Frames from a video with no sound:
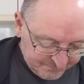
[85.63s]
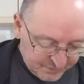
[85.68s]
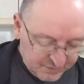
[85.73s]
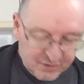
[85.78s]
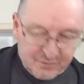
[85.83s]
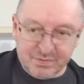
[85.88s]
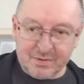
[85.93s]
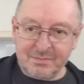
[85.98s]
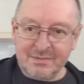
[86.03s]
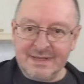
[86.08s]
you
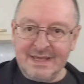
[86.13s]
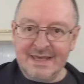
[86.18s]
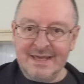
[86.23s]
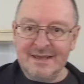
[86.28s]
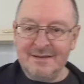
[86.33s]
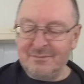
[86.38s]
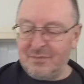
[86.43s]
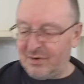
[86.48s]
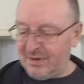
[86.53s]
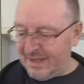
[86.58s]
can probably
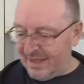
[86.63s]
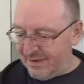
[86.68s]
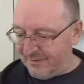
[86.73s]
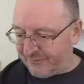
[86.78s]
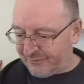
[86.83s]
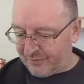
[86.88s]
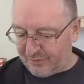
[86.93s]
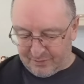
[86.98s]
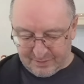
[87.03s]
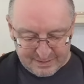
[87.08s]
hear my air
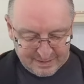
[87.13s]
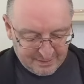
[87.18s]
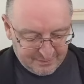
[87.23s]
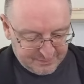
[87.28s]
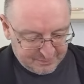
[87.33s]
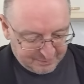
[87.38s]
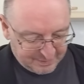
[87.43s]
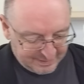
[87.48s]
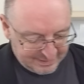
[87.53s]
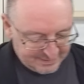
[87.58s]
fryer
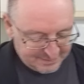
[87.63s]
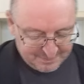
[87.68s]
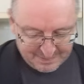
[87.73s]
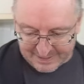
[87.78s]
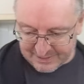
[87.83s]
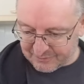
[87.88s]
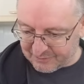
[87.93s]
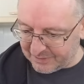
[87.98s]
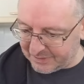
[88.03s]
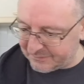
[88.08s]
going away in the
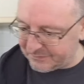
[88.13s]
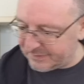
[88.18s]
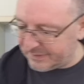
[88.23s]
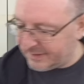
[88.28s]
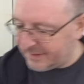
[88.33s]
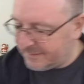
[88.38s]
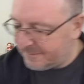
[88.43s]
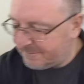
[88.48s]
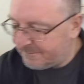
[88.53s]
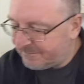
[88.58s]
background
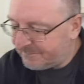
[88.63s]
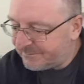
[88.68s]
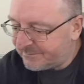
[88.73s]
there.